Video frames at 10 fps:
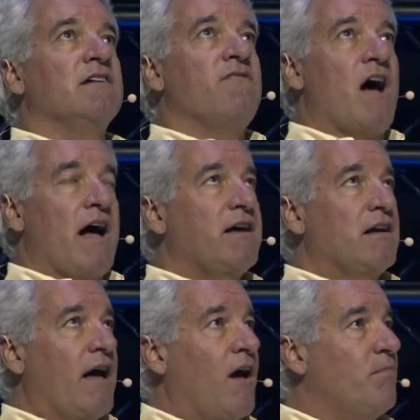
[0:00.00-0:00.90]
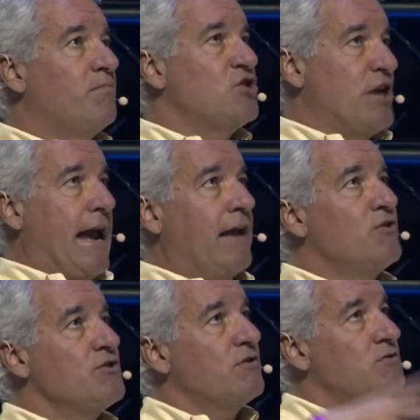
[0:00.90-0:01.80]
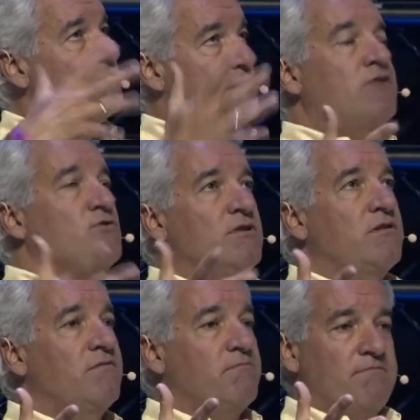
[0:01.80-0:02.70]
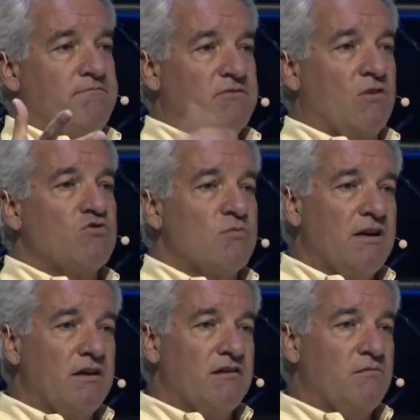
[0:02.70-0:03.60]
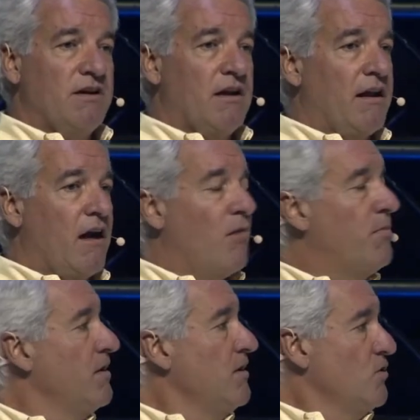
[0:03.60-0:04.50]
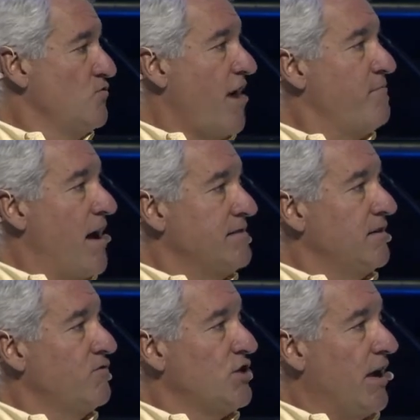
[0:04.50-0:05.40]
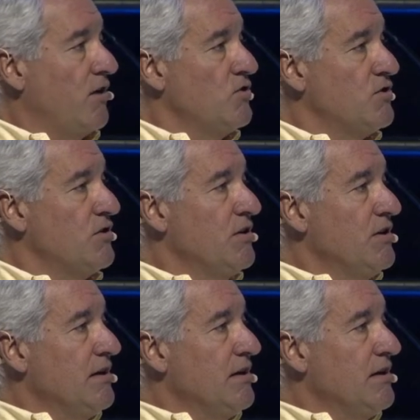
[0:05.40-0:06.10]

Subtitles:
if I can help change the trajectory of social media a little bit and help drive positive change,